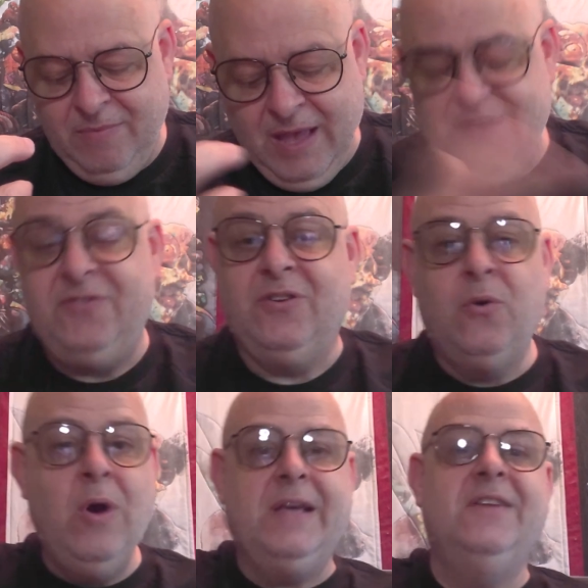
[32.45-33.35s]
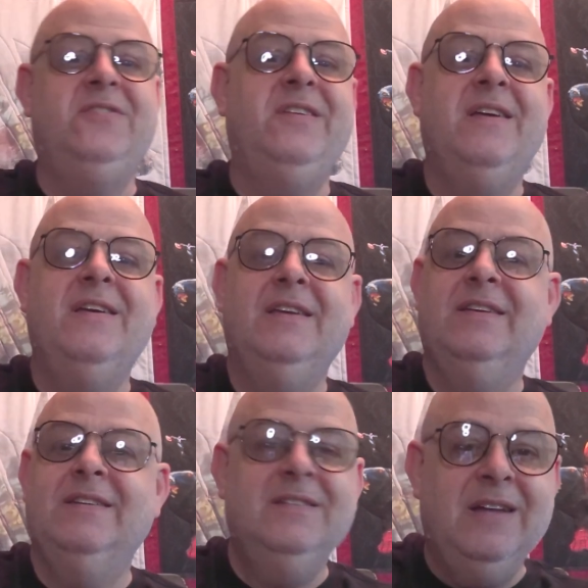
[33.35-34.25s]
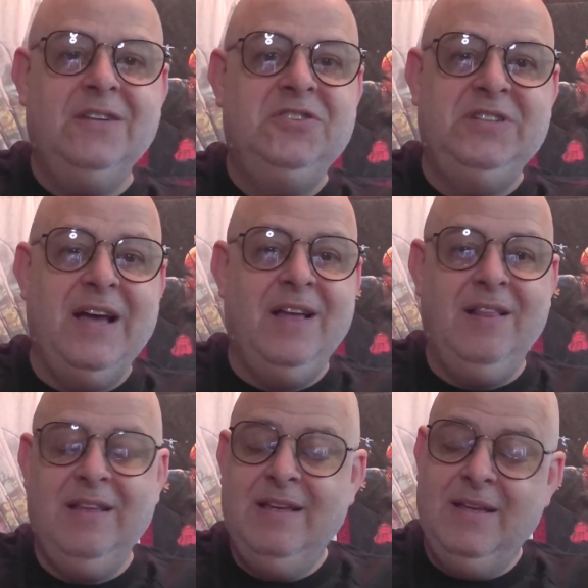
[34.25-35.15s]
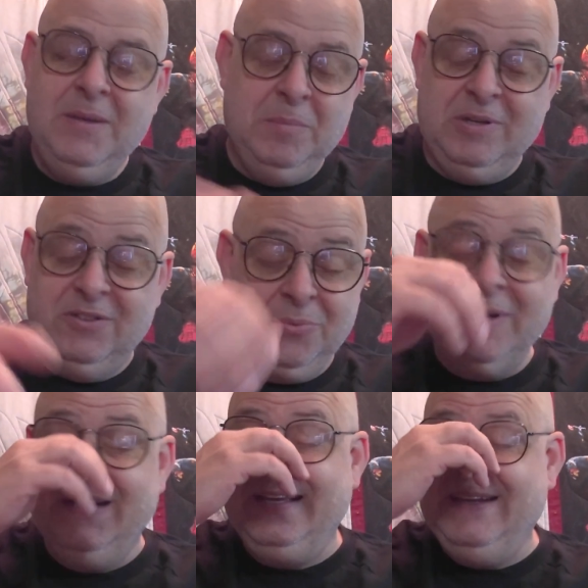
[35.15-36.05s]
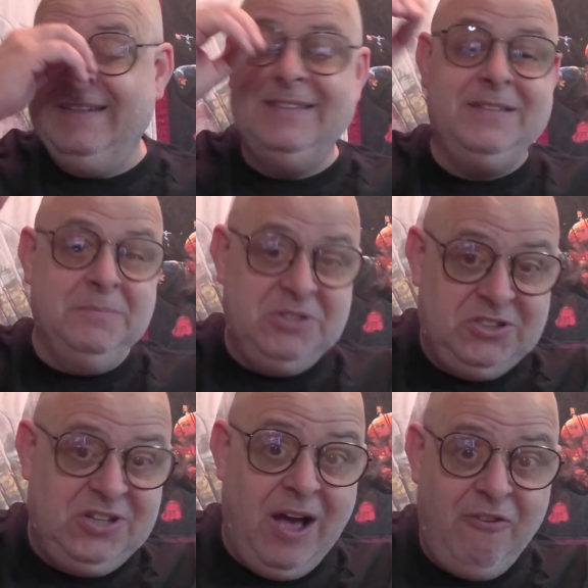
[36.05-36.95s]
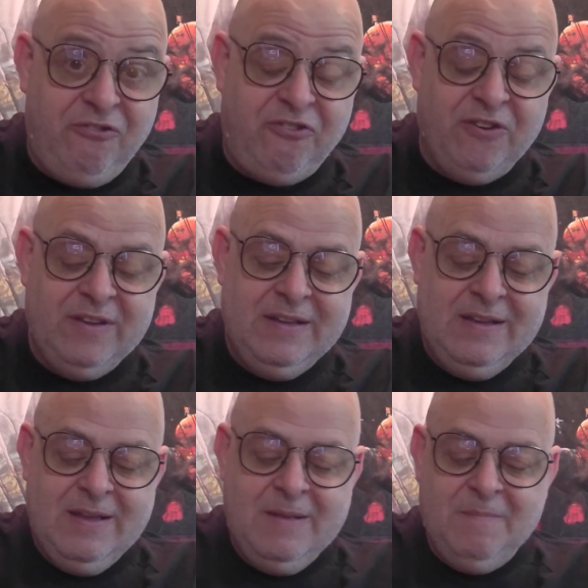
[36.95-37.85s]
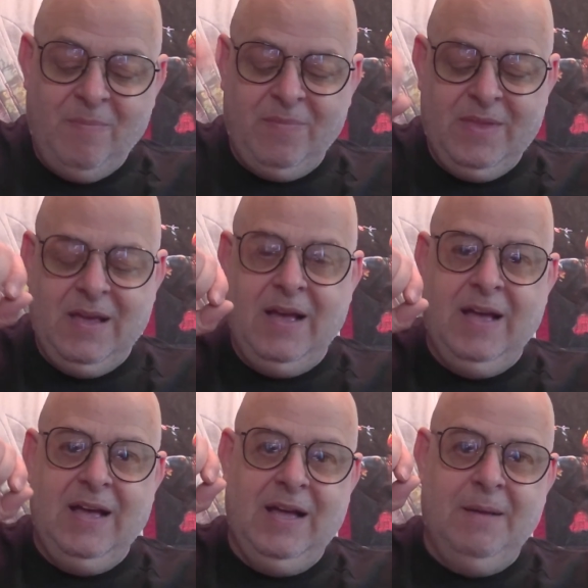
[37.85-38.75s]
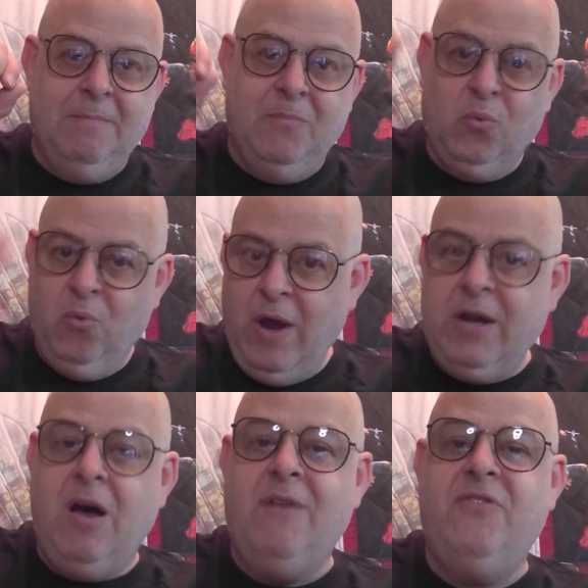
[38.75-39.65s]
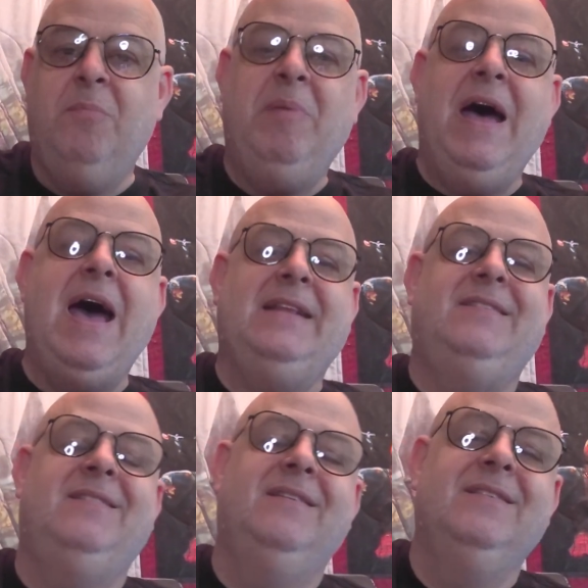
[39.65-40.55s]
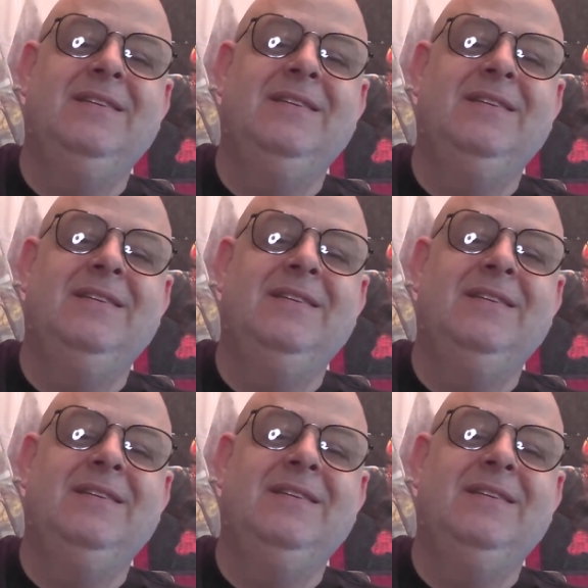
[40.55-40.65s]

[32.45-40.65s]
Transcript: That is the quickest nutshell, because we're going to get into some stuff right off the bat.